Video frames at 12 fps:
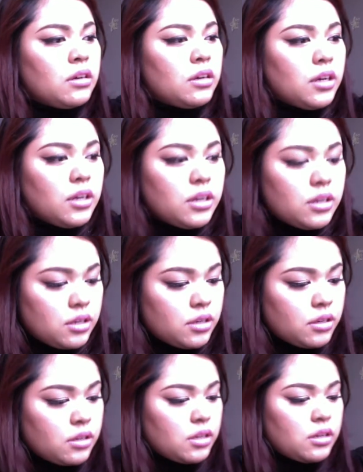
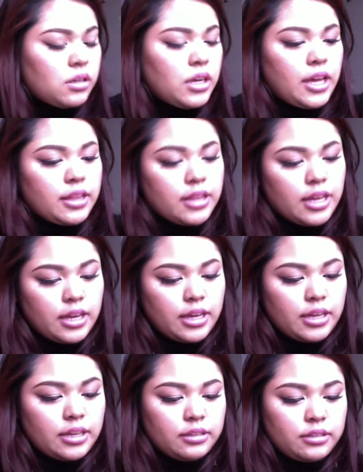And
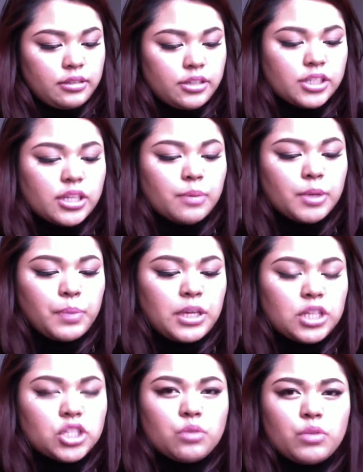then there's Summer
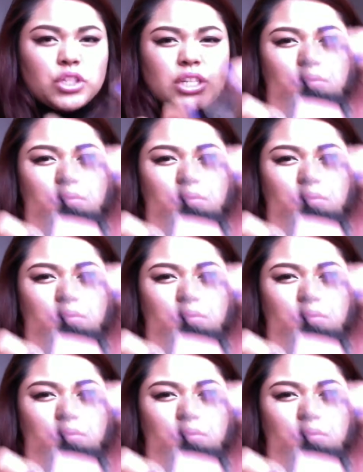Peach, in which I've